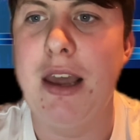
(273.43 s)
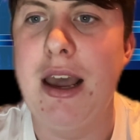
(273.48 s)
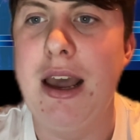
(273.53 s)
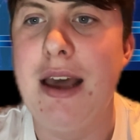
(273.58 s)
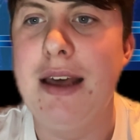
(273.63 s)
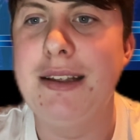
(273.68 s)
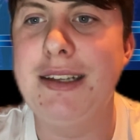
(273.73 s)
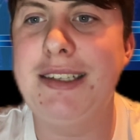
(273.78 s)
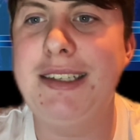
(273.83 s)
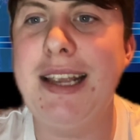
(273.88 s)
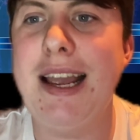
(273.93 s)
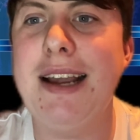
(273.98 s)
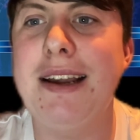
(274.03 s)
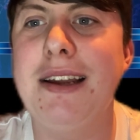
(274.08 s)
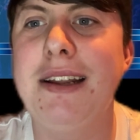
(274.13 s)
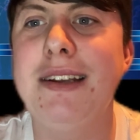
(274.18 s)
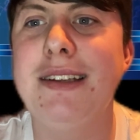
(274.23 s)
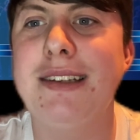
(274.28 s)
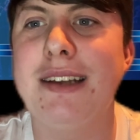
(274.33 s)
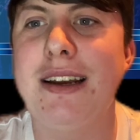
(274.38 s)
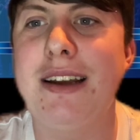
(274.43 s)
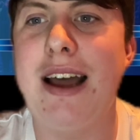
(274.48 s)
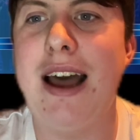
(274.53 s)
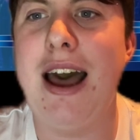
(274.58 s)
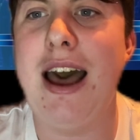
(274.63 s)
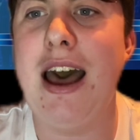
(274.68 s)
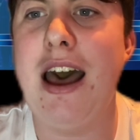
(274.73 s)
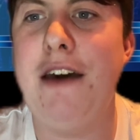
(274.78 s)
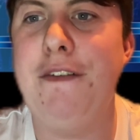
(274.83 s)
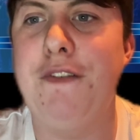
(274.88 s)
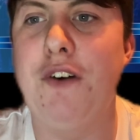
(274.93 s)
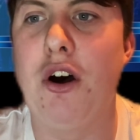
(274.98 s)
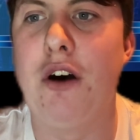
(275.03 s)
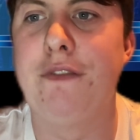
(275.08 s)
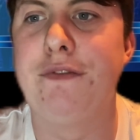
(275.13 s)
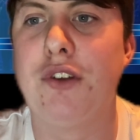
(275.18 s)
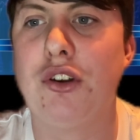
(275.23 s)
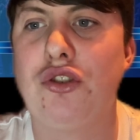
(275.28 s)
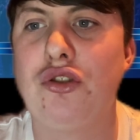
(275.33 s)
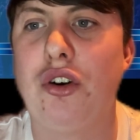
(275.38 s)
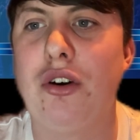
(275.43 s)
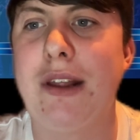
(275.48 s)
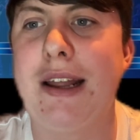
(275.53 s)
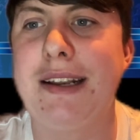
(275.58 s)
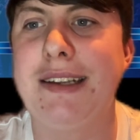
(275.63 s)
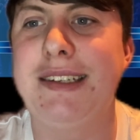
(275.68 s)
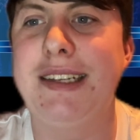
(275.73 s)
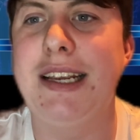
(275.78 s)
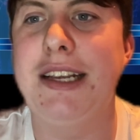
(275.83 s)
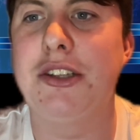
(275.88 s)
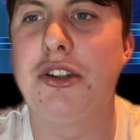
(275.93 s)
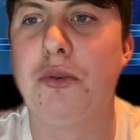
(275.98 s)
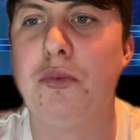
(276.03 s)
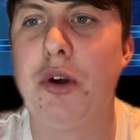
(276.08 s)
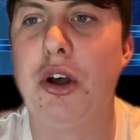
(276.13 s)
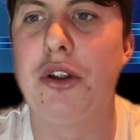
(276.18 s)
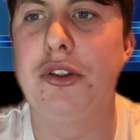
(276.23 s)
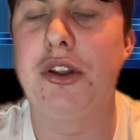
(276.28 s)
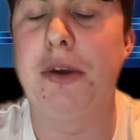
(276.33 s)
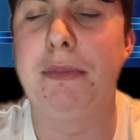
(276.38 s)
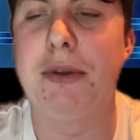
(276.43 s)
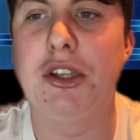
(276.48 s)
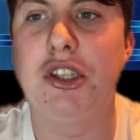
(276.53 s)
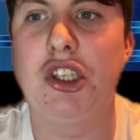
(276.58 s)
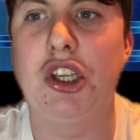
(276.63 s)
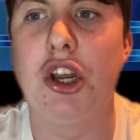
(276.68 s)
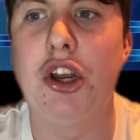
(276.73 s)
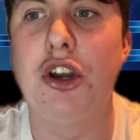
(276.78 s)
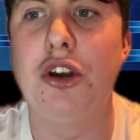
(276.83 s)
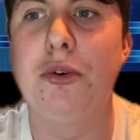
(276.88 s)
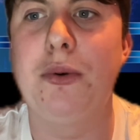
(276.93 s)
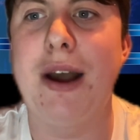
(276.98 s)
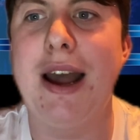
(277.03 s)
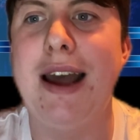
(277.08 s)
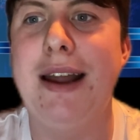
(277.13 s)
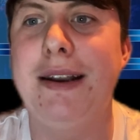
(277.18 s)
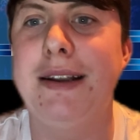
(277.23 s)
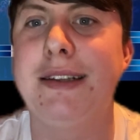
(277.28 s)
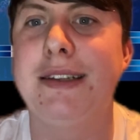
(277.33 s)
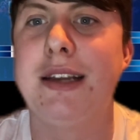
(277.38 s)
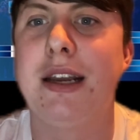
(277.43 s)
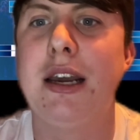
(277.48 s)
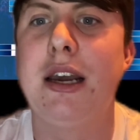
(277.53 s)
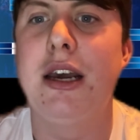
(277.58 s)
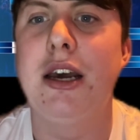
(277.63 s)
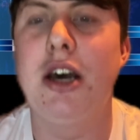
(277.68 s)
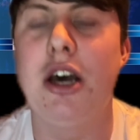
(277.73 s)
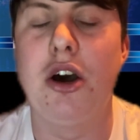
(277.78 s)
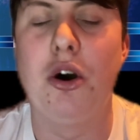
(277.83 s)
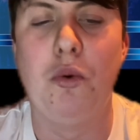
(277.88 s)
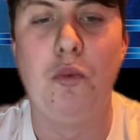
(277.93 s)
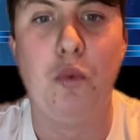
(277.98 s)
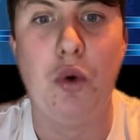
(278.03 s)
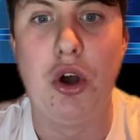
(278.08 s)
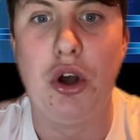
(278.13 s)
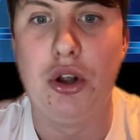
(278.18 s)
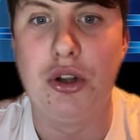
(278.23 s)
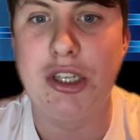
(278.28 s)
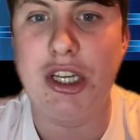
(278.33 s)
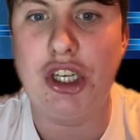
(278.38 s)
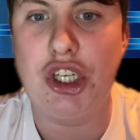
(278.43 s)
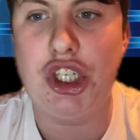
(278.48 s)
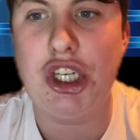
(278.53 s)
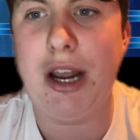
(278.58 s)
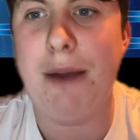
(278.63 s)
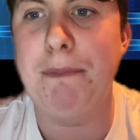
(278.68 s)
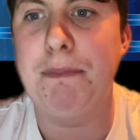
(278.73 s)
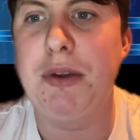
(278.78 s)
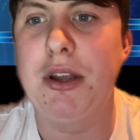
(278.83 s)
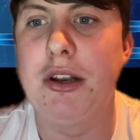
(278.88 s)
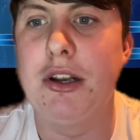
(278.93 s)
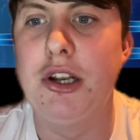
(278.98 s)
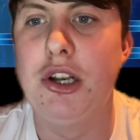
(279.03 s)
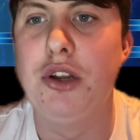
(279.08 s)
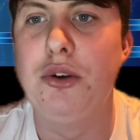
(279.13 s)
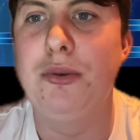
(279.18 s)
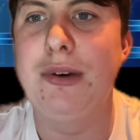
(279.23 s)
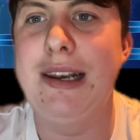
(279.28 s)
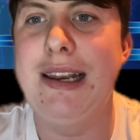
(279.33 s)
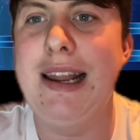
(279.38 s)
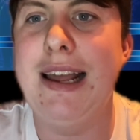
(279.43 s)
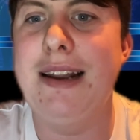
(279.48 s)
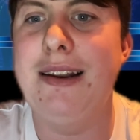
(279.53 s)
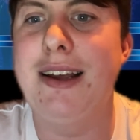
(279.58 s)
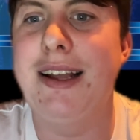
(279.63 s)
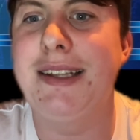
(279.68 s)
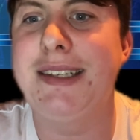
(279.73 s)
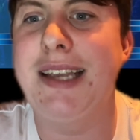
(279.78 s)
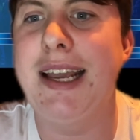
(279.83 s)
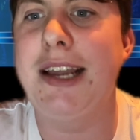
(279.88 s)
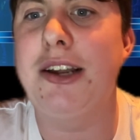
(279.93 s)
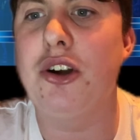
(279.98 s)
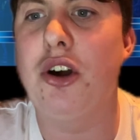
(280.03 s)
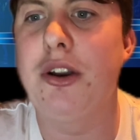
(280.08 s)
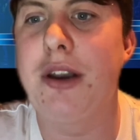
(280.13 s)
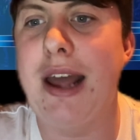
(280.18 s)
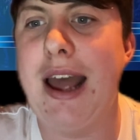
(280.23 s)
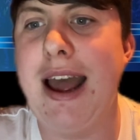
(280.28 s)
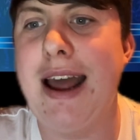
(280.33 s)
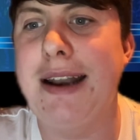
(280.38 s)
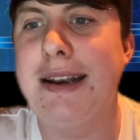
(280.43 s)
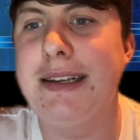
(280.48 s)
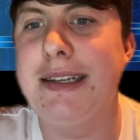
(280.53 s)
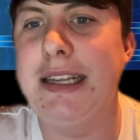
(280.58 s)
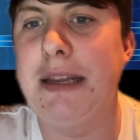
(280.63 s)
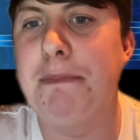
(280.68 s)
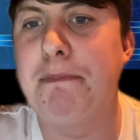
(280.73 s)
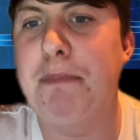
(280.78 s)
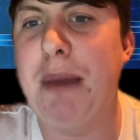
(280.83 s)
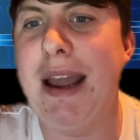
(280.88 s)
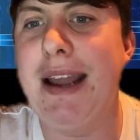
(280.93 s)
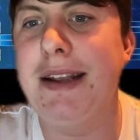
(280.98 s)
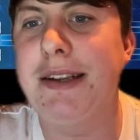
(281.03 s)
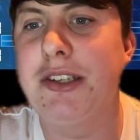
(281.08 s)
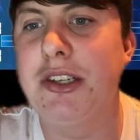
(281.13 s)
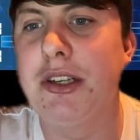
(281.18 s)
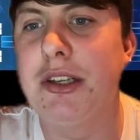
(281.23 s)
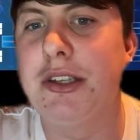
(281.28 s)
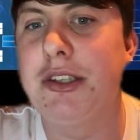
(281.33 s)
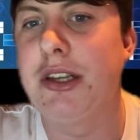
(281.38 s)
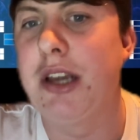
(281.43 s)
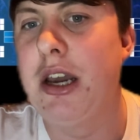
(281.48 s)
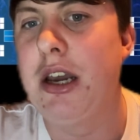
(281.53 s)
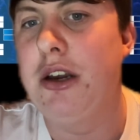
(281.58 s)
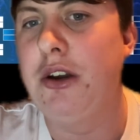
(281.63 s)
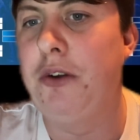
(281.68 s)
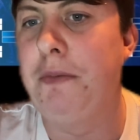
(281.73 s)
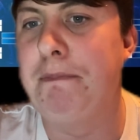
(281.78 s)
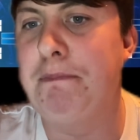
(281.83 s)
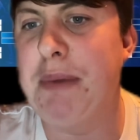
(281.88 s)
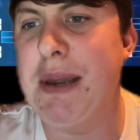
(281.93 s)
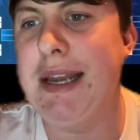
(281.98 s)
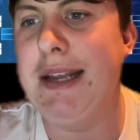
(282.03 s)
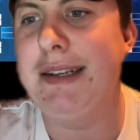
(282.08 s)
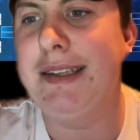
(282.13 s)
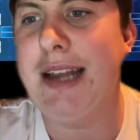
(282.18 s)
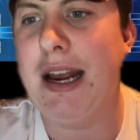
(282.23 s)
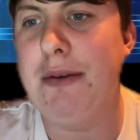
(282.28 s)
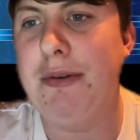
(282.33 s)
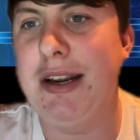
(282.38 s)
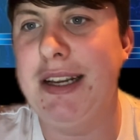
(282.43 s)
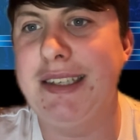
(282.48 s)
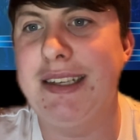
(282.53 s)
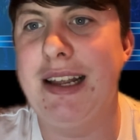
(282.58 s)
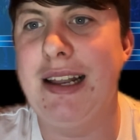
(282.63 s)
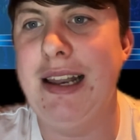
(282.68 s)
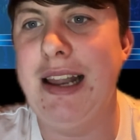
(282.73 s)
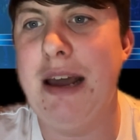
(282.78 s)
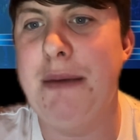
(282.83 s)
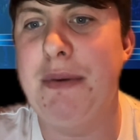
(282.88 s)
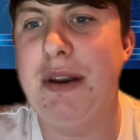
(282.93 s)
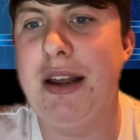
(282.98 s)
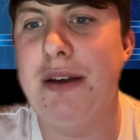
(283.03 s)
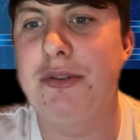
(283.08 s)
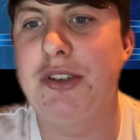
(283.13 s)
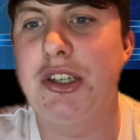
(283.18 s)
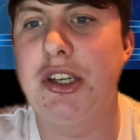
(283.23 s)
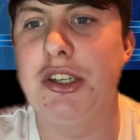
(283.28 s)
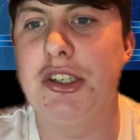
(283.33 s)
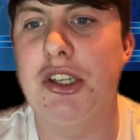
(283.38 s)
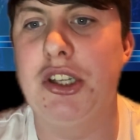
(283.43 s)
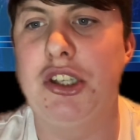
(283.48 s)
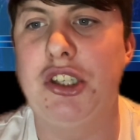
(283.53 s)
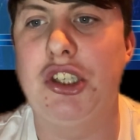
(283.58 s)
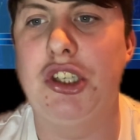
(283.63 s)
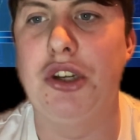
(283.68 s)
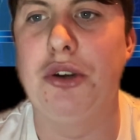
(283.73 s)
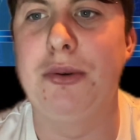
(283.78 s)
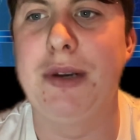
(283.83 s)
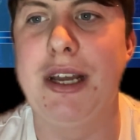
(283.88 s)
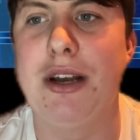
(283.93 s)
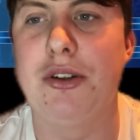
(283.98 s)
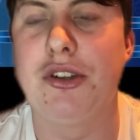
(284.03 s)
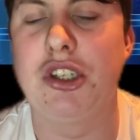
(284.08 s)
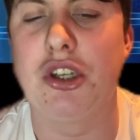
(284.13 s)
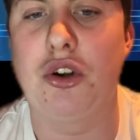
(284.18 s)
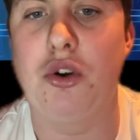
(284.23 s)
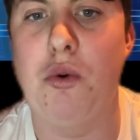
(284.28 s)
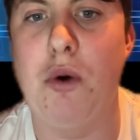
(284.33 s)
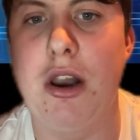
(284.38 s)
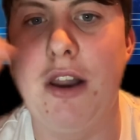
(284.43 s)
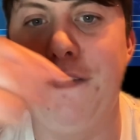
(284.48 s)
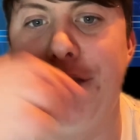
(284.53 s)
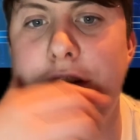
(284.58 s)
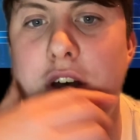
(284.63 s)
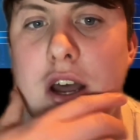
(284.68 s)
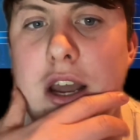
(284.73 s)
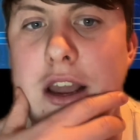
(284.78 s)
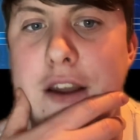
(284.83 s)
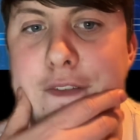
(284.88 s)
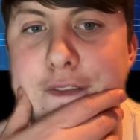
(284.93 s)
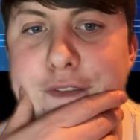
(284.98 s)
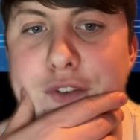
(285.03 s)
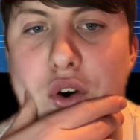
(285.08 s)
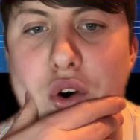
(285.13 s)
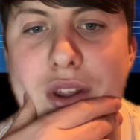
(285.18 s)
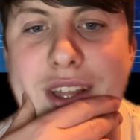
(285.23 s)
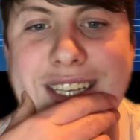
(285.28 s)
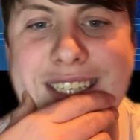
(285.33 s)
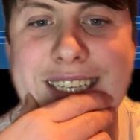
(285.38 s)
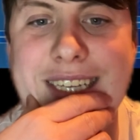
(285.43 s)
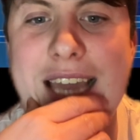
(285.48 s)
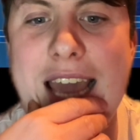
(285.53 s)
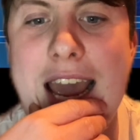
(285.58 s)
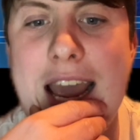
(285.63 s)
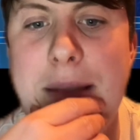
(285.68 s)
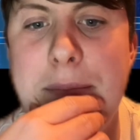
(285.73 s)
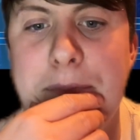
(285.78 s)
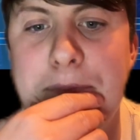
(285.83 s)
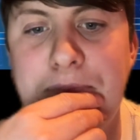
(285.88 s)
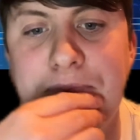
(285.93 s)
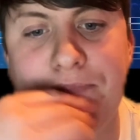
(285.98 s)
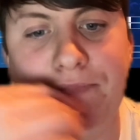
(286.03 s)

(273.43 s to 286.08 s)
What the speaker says: The second half of the draw then sees the world number 2 and world champion Luke Littler take on Andy Batons, who beat Darius Labanauskas 2-0 to qualify for this game.